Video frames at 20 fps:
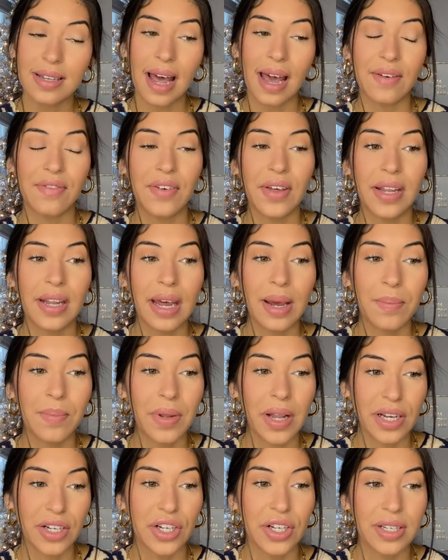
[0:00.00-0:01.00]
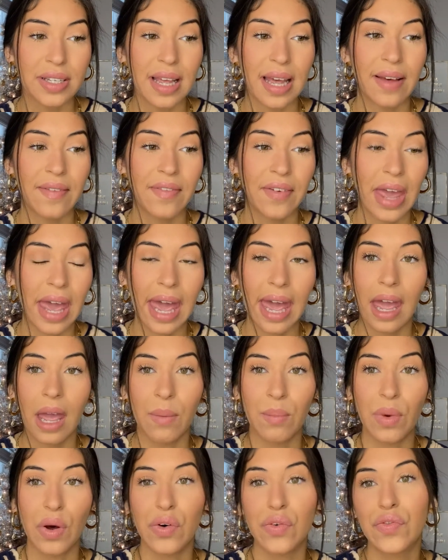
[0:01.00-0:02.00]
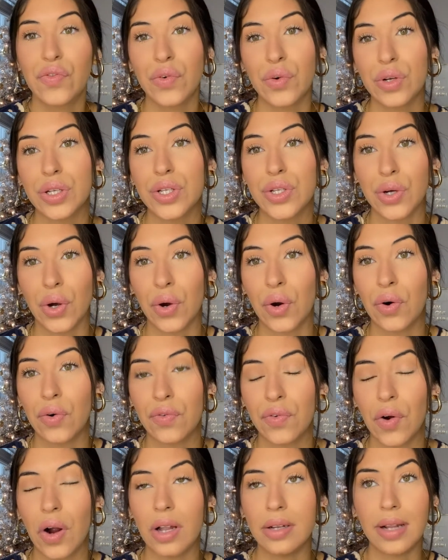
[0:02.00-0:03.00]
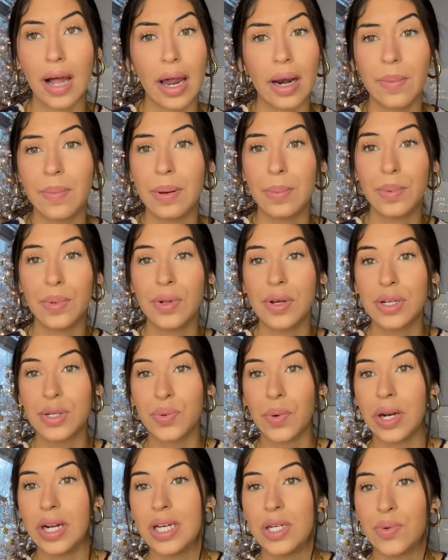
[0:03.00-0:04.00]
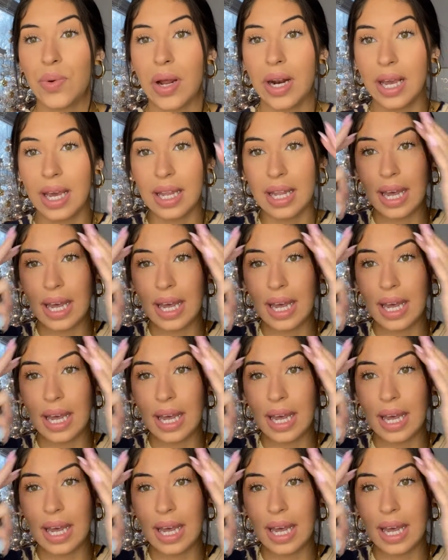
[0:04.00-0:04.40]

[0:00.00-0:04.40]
I feel like blushes have came full circle for a lot of people in 2020.